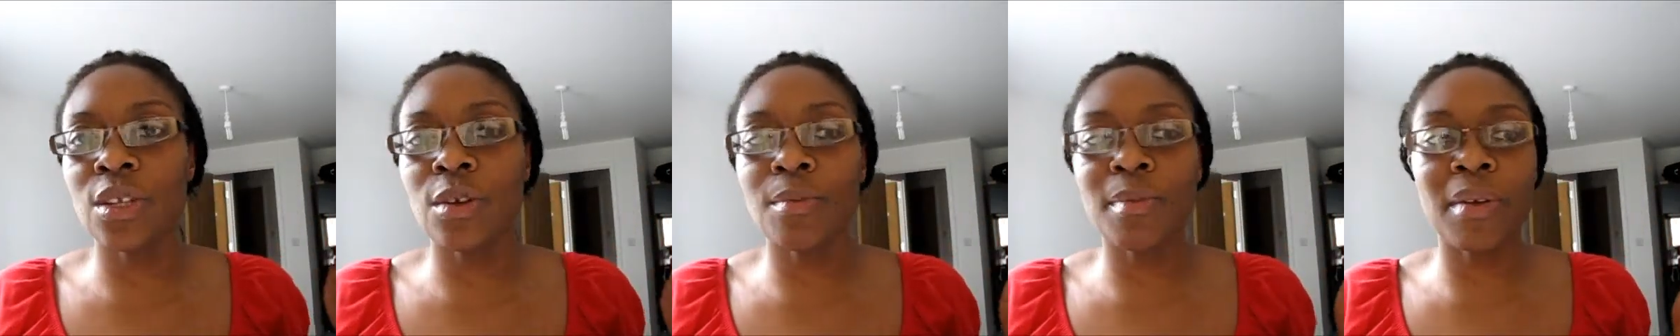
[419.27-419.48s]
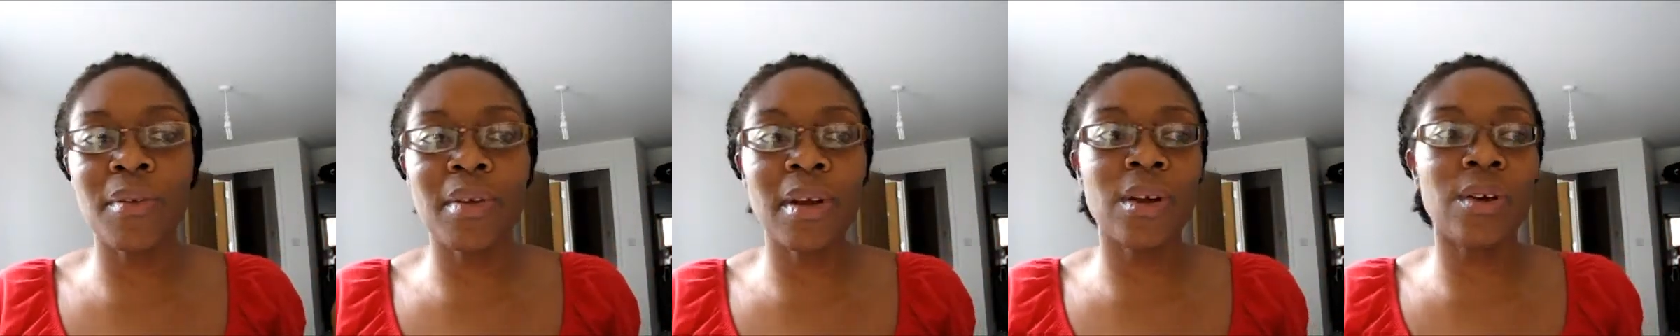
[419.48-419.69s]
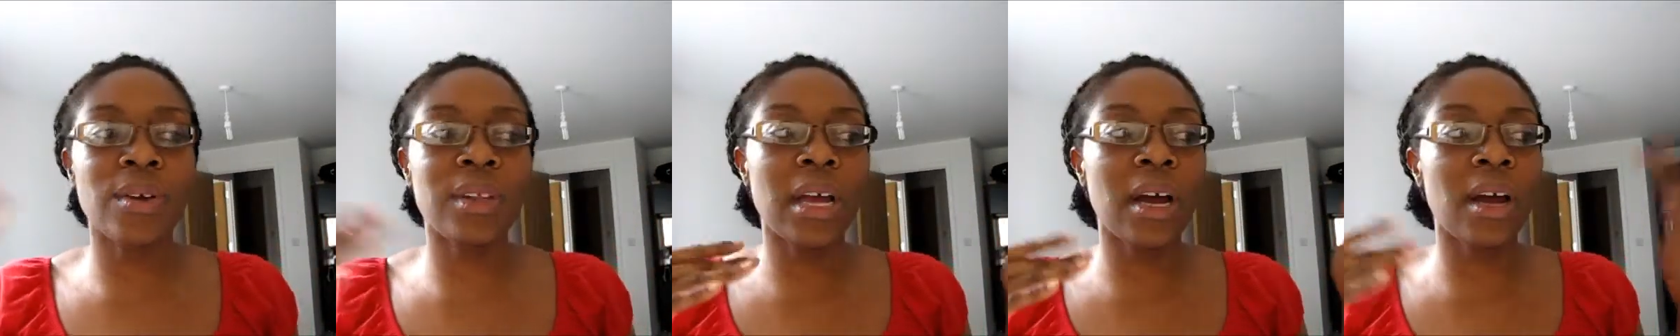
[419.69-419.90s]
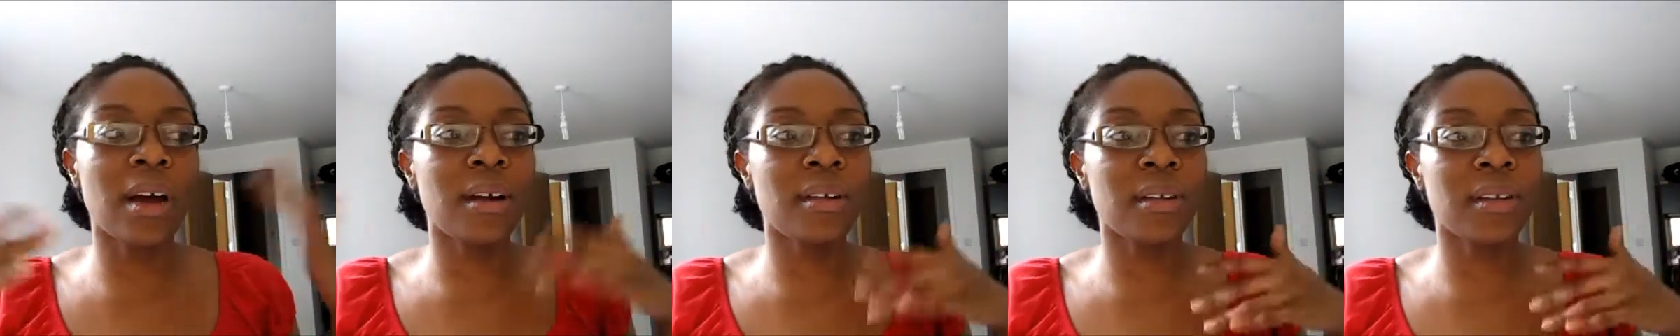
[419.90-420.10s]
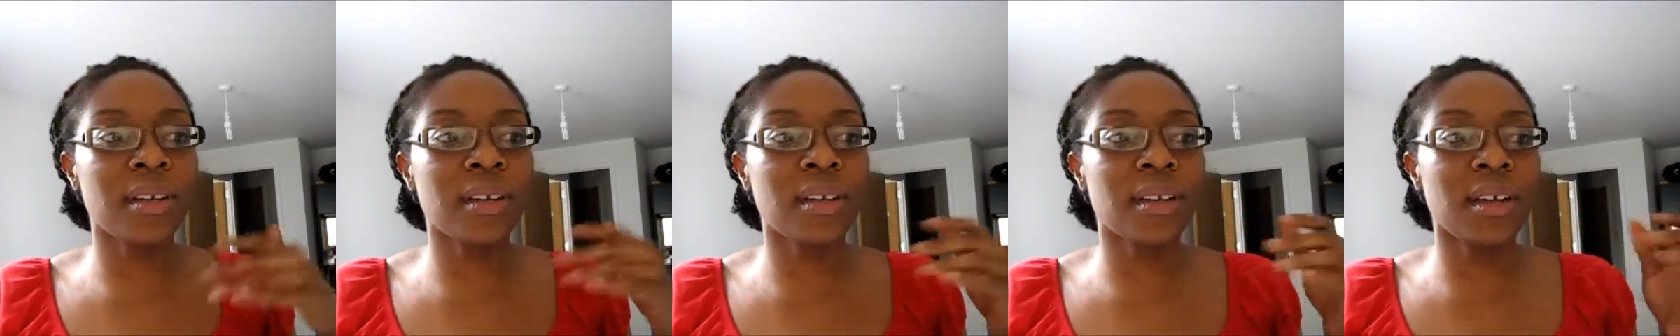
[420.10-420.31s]
or maybe I'm gonna
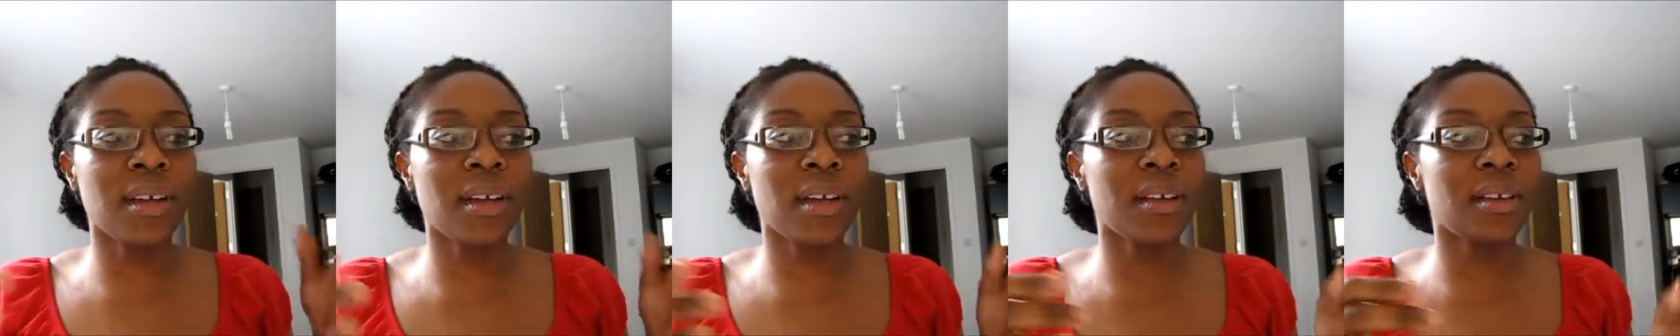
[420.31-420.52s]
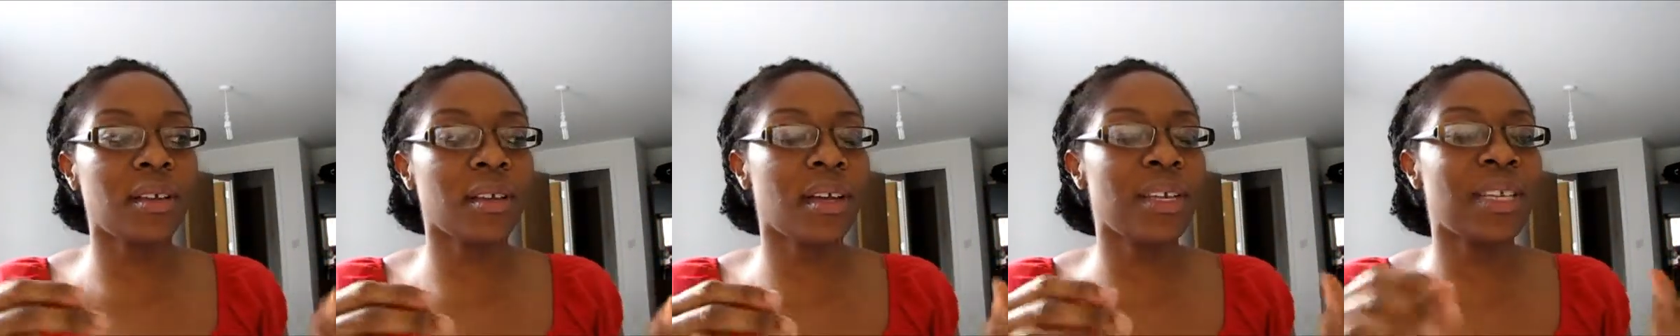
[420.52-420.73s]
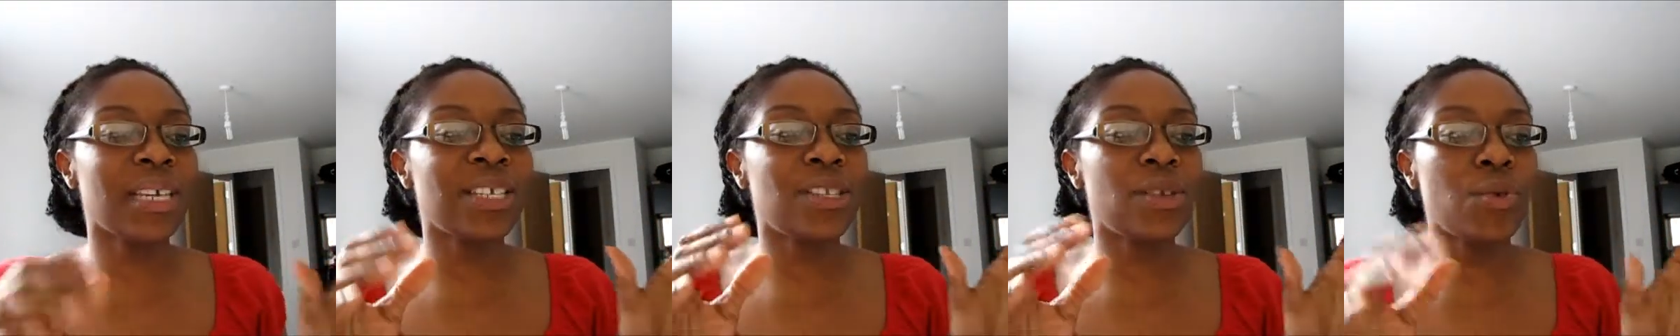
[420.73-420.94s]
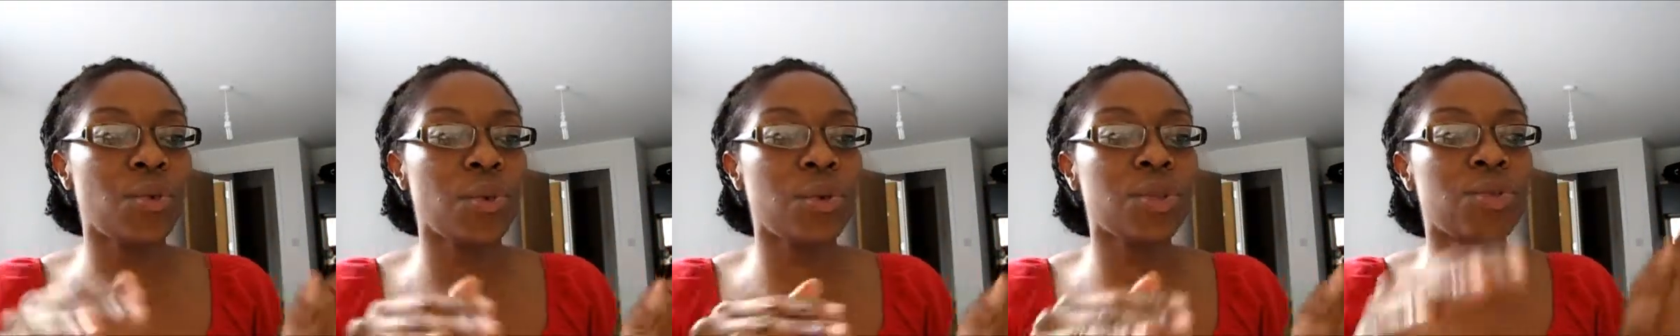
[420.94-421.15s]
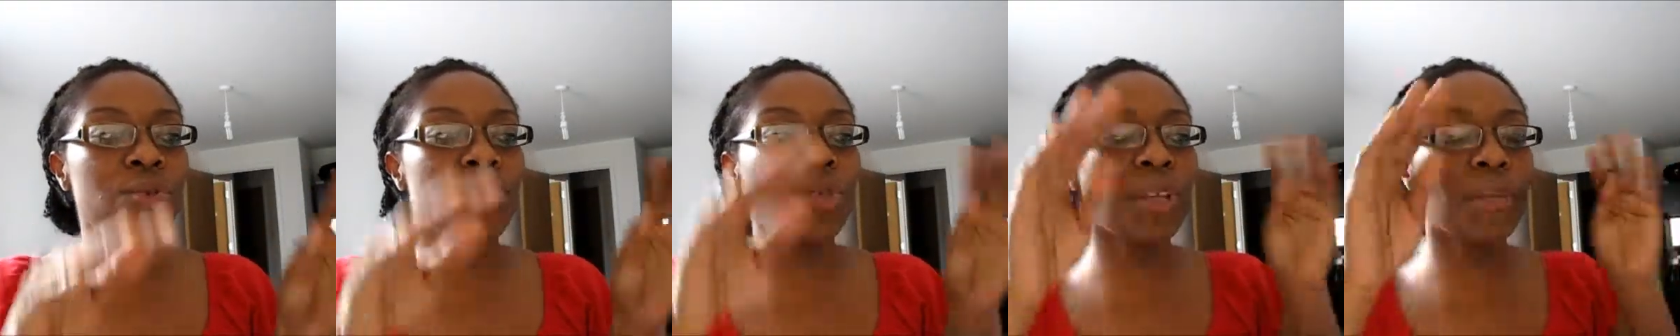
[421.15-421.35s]
alternate. I just don't
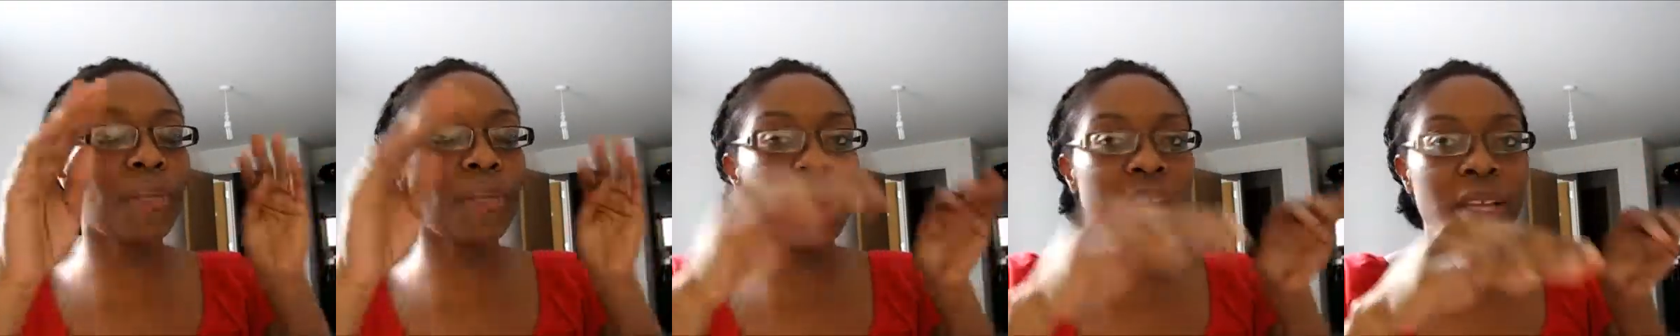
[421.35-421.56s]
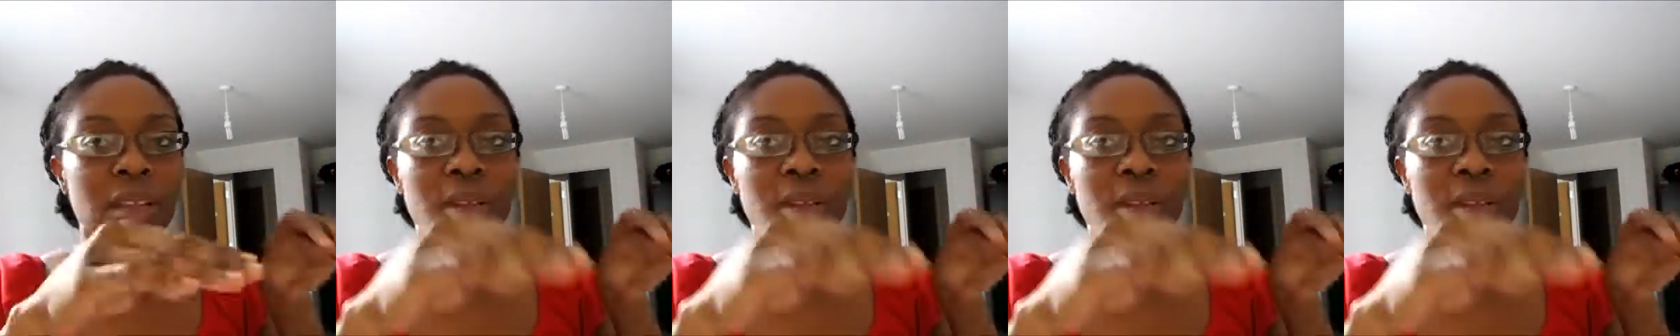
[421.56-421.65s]
want to depend